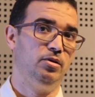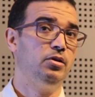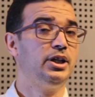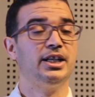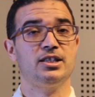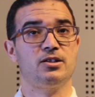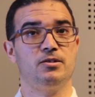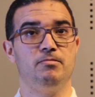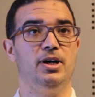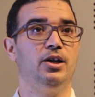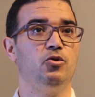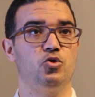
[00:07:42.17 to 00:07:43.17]
You can ask
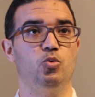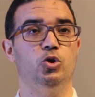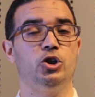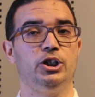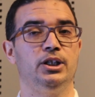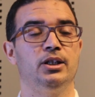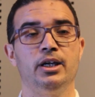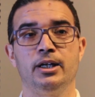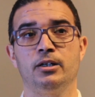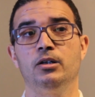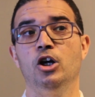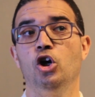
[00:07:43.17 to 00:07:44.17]
somebody who's working there,